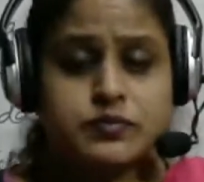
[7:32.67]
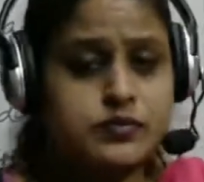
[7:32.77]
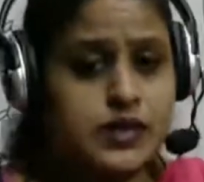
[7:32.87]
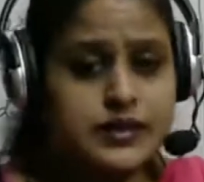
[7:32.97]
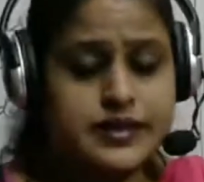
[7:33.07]

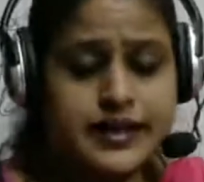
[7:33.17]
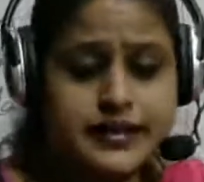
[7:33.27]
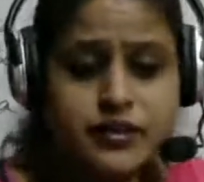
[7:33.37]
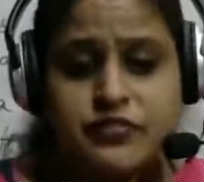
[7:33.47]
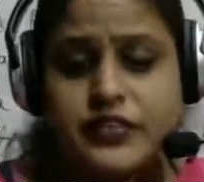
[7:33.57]

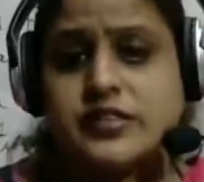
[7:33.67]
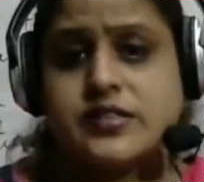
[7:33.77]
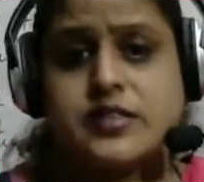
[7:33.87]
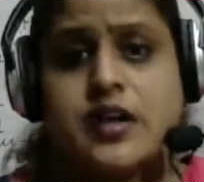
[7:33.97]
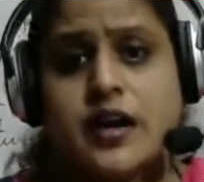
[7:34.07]
Detective Fix
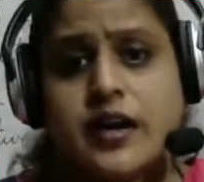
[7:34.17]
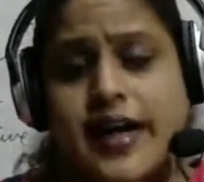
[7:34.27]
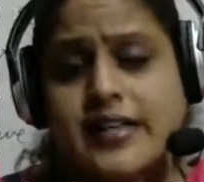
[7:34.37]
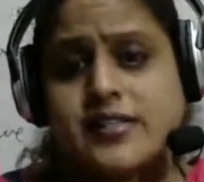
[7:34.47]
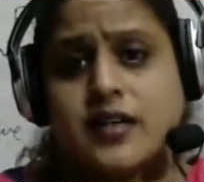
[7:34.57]

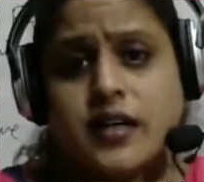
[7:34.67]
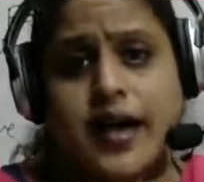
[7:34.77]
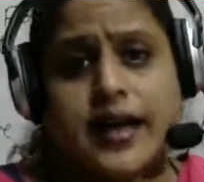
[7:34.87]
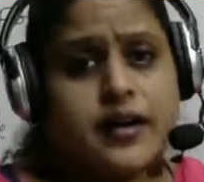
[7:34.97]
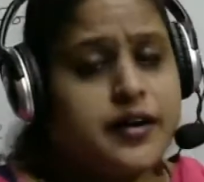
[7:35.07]
gets
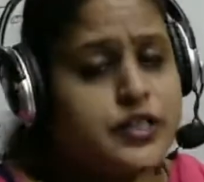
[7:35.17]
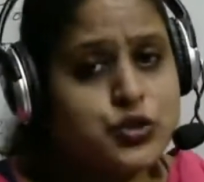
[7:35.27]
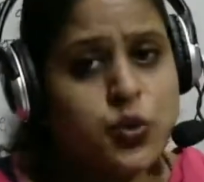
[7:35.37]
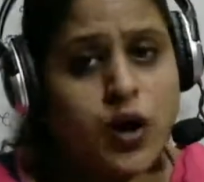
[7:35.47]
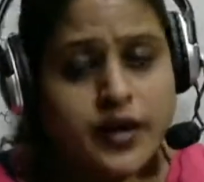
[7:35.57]
an arrest
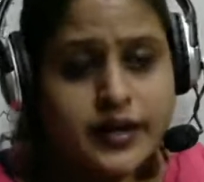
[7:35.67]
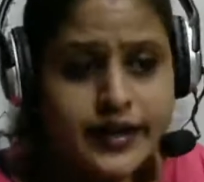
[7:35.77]
warrant,